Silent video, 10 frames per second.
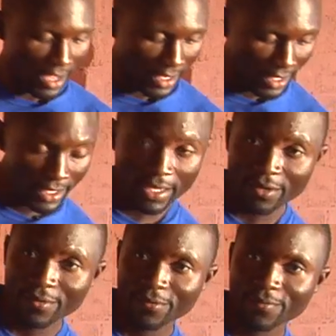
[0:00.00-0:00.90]
And
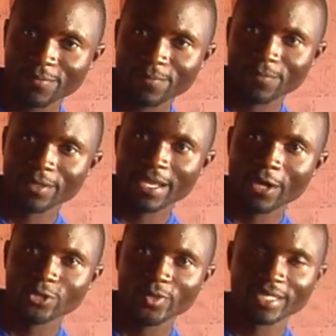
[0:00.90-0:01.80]
here on the
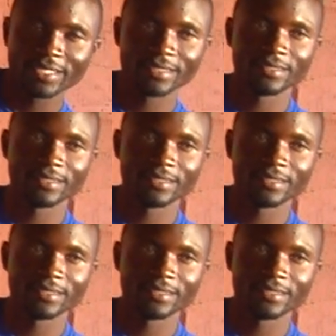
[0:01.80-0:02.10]
outlet.